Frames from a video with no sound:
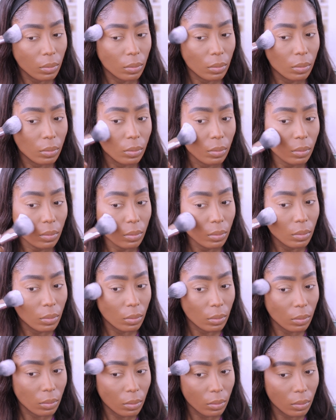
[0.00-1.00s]

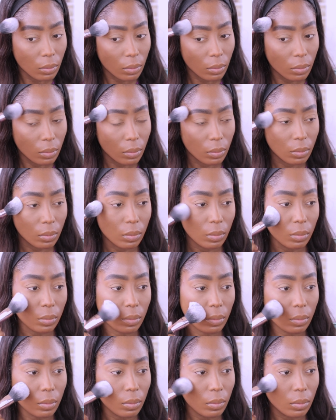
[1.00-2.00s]

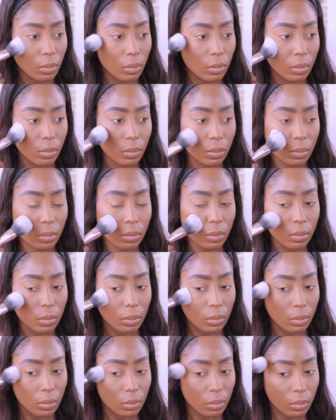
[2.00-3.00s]

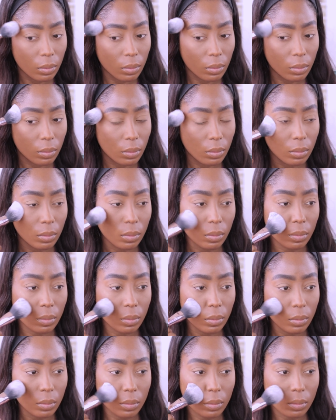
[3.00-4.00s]

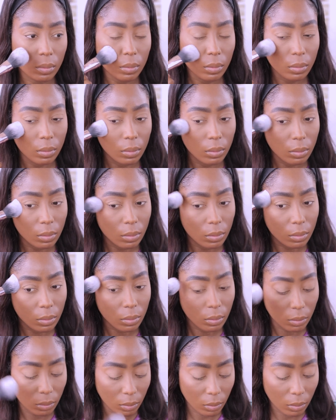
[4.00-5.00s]

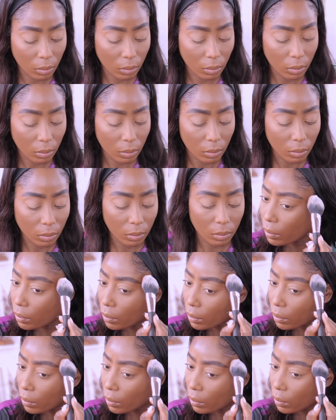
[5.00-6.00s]

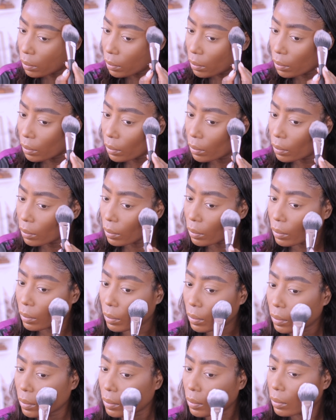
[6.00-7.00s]

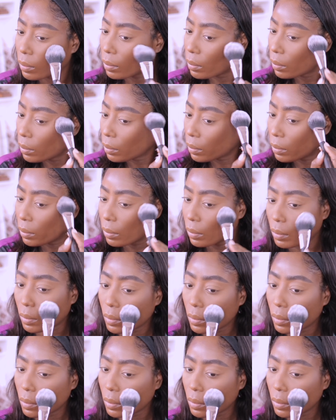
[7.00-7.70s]
Nothing is said.